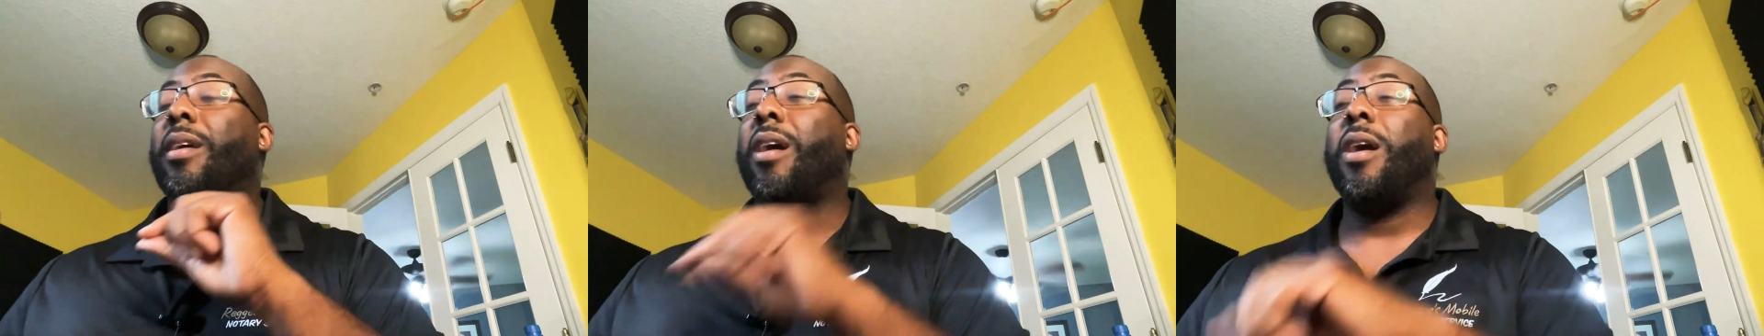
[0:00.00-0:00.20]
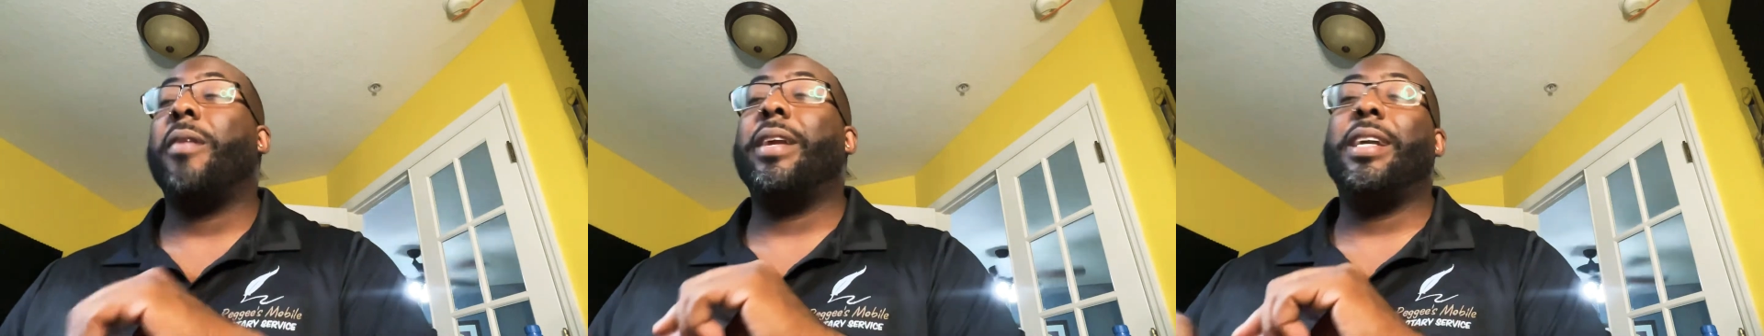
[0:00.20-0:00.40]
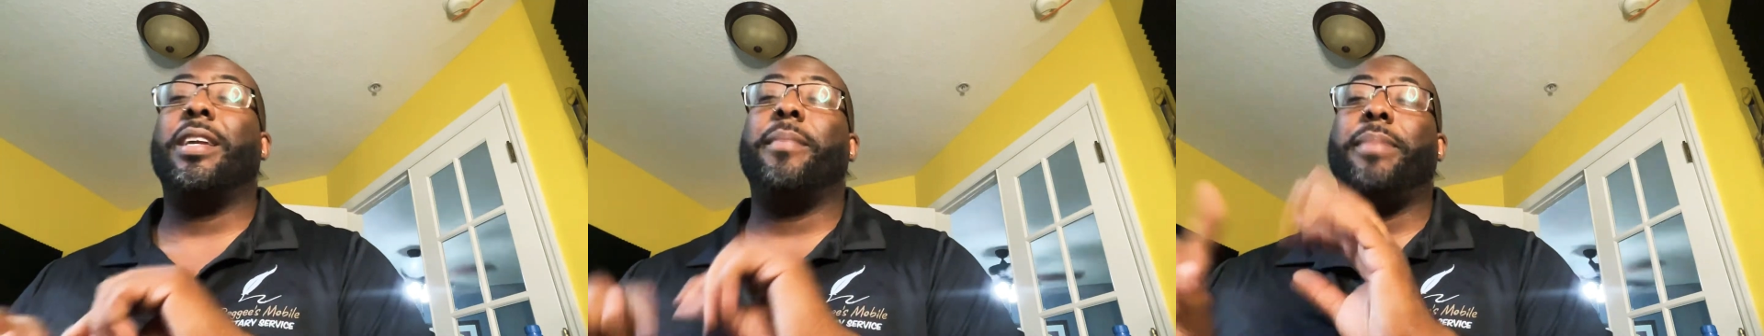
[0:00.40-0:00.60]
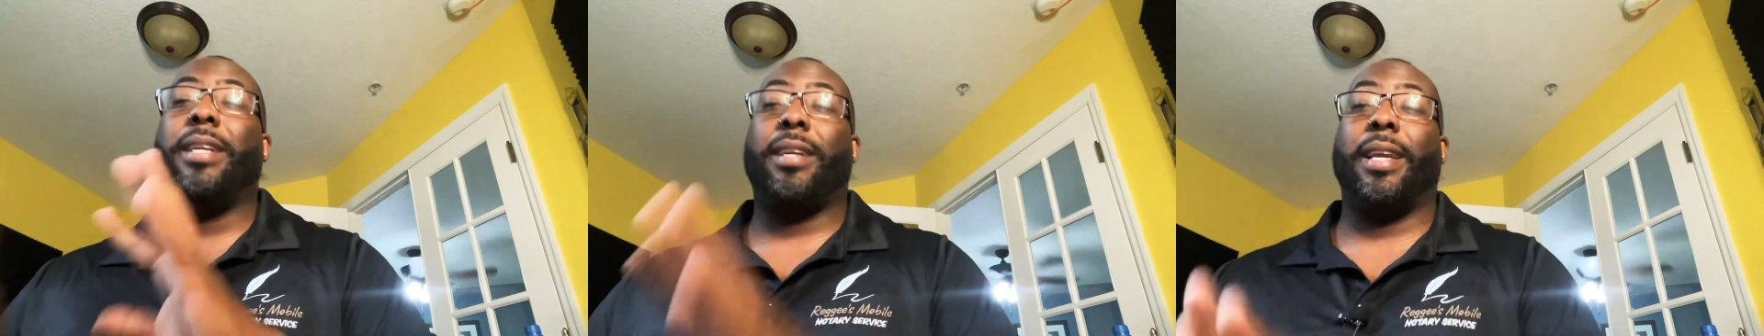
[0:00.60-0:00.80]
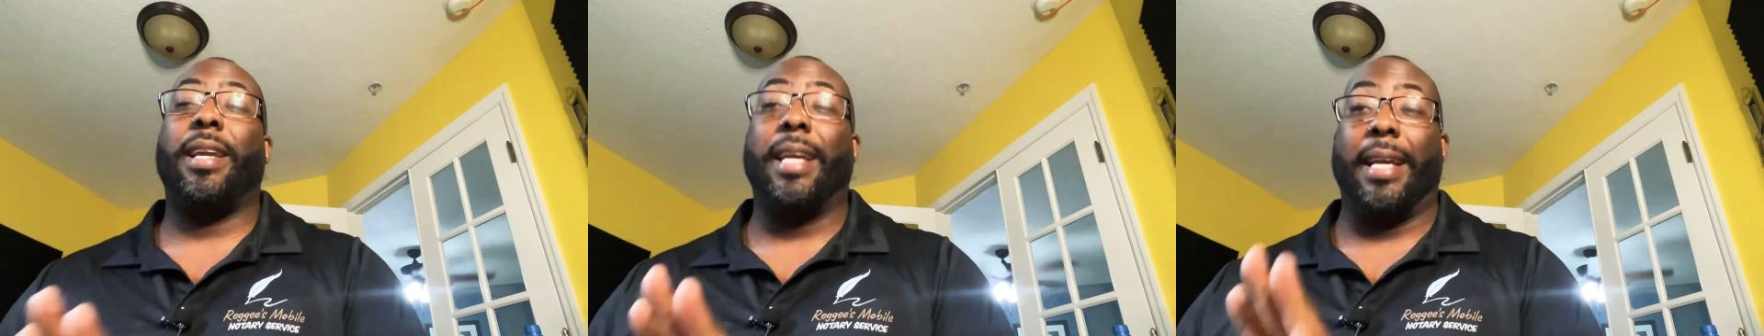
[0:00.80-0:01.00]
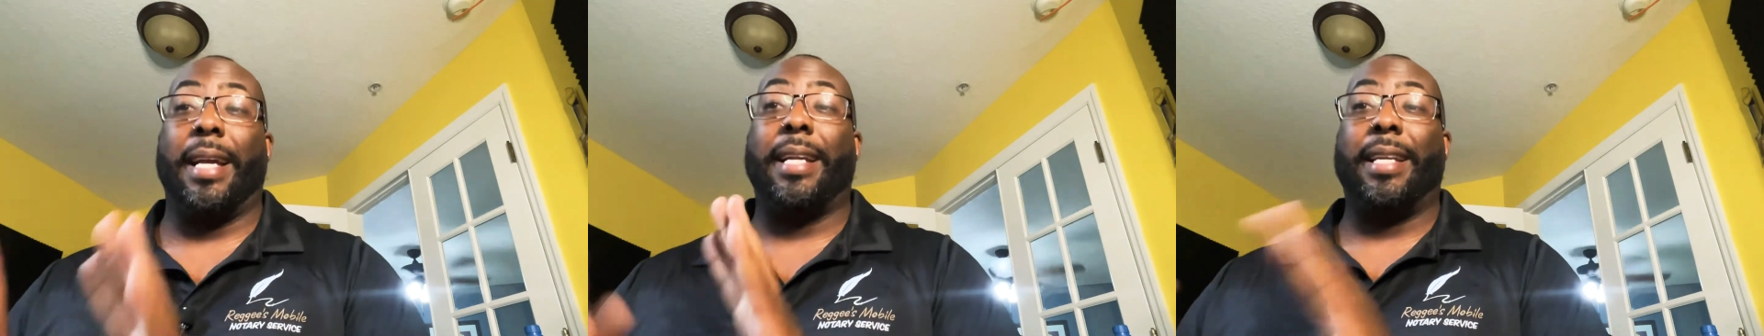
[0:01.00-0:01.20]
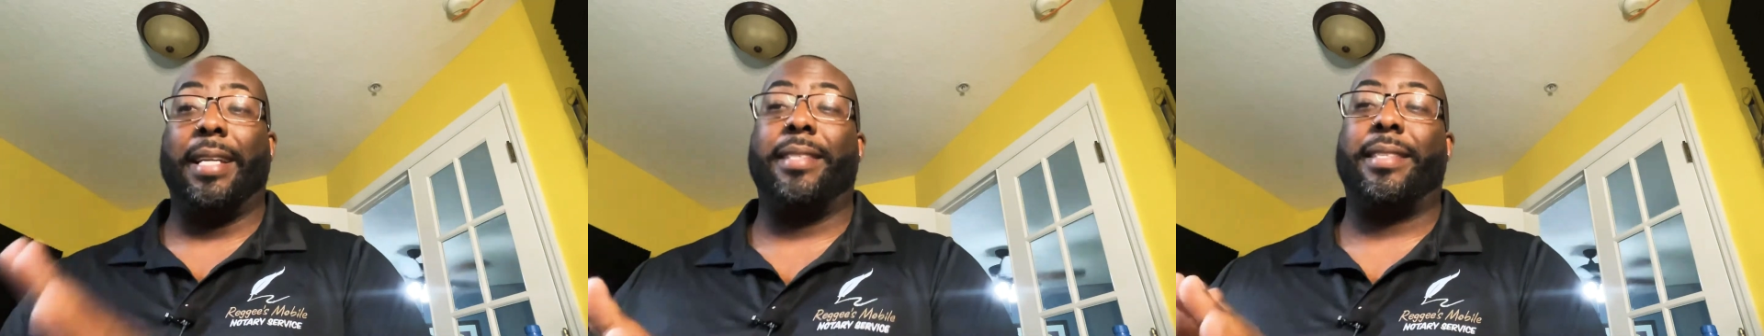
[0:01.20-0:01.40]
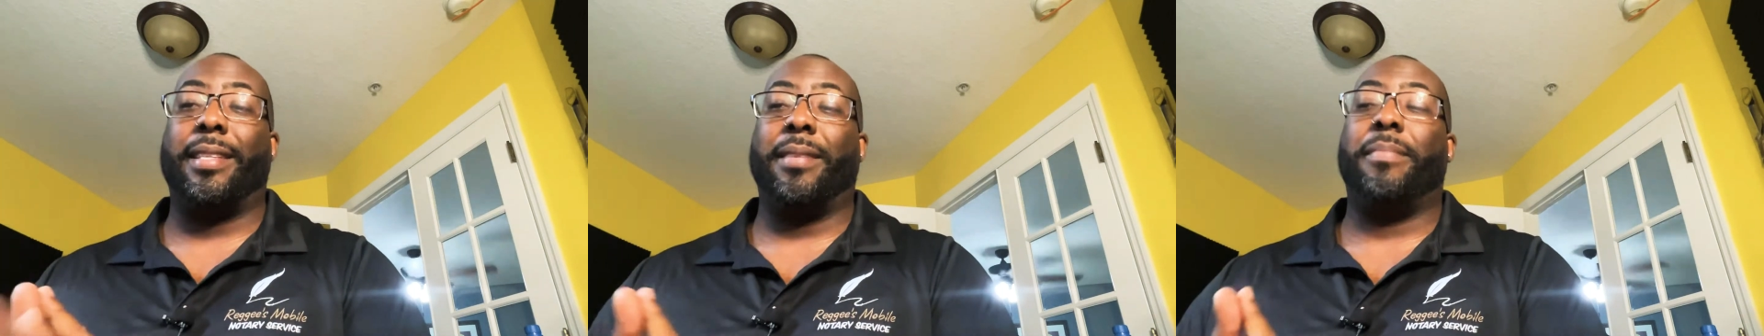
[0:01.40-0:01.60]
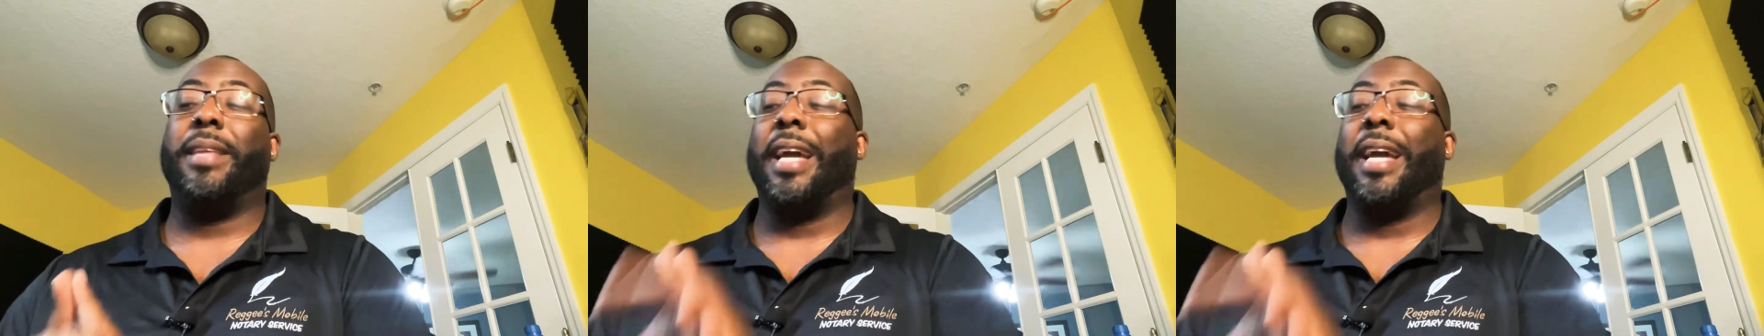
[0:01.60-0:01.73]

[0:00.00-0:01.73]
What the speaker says: are already going to be against them,